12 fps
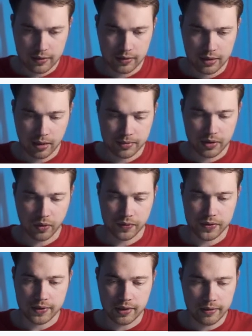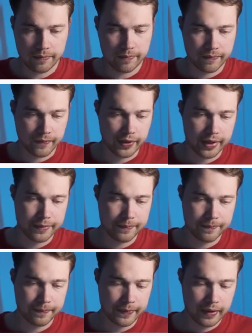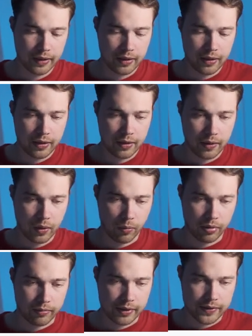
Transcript: a subset of C, right? Hope it makes